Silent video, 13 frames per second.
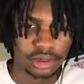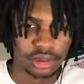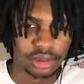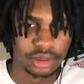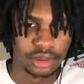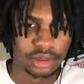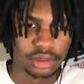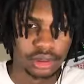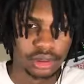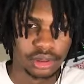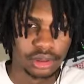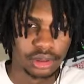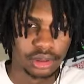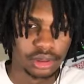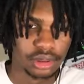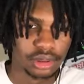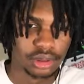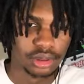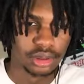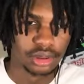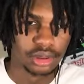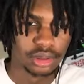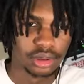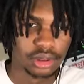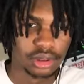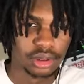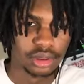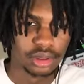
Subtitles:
Nothing is said.